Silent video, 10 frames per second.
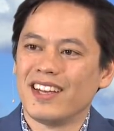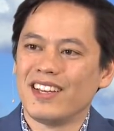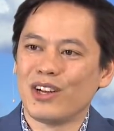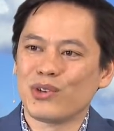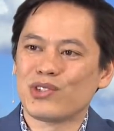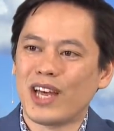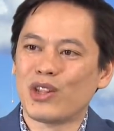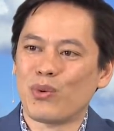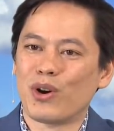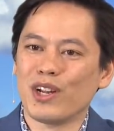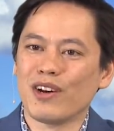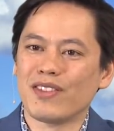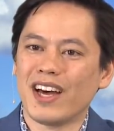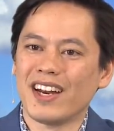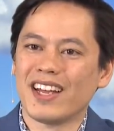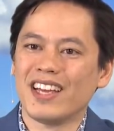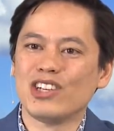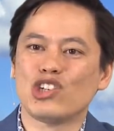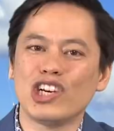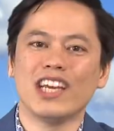You understand the wording of that?
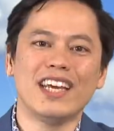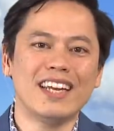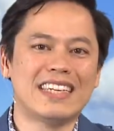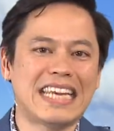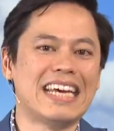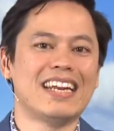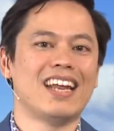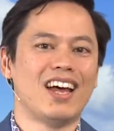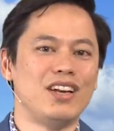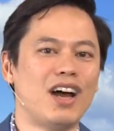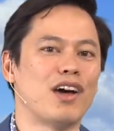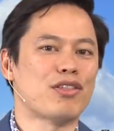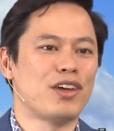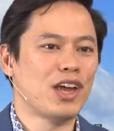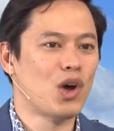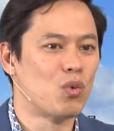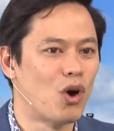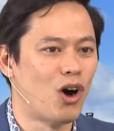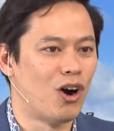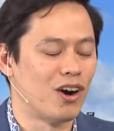She did nothing
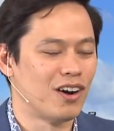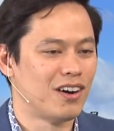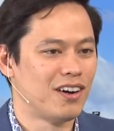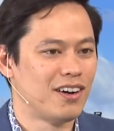wrong.